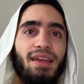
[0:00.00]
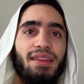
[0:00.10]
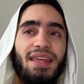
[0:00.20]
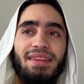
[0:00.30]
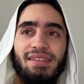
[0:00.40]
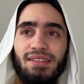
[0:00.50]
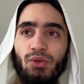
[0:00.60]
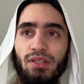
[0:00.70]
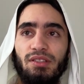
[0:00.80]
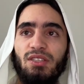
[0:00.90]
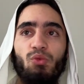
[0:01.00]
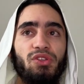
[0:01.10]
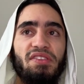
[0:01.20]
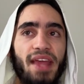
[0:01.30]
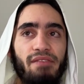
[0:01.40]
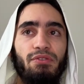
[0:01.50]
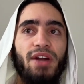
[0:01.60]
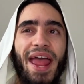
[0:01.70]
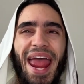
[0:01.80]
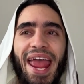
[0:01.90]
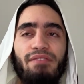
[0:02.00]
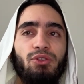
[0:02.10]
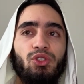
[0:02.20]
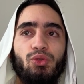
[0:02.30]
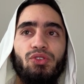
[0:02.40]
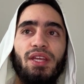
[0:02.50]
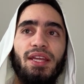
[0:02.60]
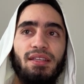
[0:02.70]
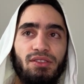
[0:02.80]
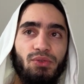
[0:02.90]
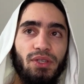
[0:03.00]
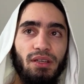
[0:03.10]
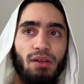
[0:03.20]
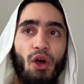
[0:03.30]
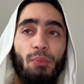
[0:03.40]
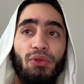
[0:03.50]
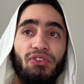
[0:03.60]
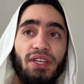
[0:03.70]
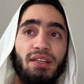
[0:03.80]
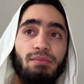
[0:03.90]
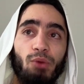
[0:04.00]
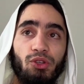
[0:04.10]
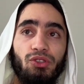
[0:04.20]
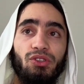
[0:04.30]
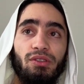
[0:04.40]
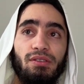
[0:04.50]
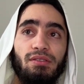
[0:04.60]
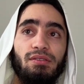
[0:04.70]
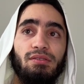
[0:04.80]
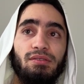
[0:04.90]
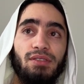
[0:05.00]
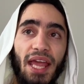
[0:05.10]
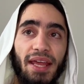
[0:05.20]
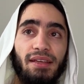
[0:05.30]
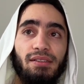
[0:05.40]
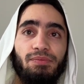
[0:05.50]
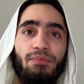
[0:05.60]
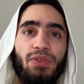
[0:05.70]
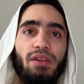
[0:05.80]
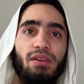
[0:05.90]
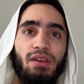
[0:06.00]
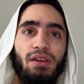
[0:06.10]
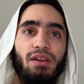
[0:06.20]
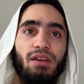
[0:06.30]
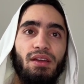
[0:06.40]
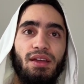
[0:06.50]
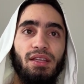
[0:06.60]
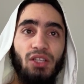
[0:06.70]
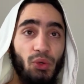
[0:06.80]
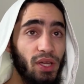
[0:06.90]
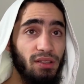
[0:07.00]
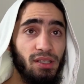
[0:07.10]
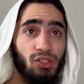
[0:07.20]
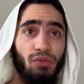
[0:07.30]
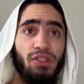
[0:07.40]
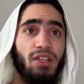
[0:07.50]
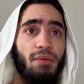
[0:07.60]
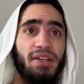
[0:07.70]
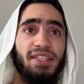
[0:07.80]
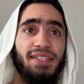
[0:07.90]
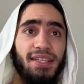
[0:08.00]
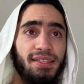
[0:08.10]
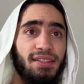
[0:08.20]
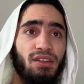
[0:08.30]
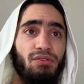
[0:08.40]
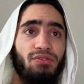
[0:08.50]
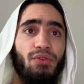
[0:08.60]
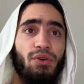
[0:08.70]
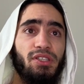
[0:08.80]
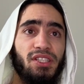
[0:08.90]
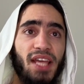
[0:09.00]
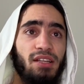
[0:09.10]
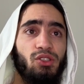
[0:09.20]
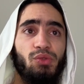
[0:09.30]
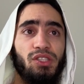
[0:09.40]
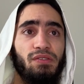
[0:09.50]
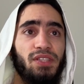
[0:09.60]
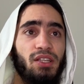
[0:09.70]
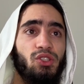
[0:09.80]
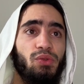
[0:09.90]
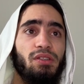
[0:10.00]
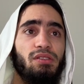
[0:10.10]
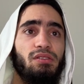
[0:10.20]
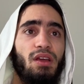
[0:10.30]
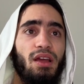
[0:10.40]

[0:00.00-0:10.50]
that this criticism was never ever used in history up until modern day. Critics of Islam has existed for centuries of centuries.